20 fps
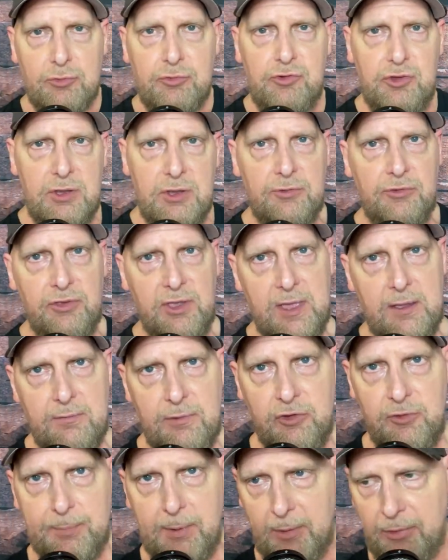duty, a
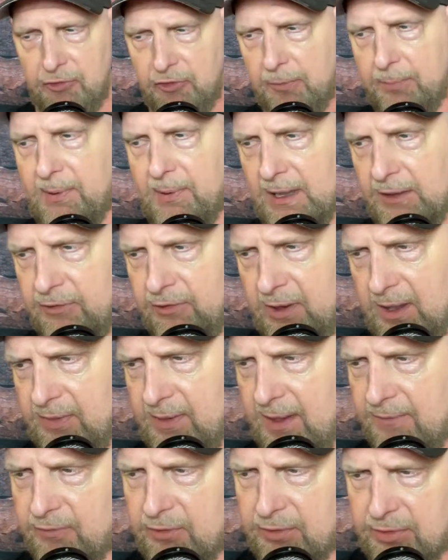responsibility.
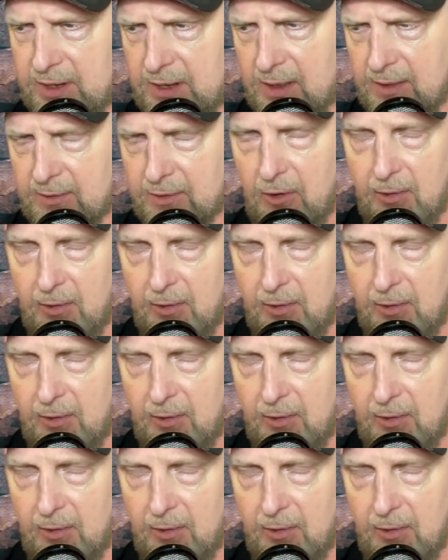They've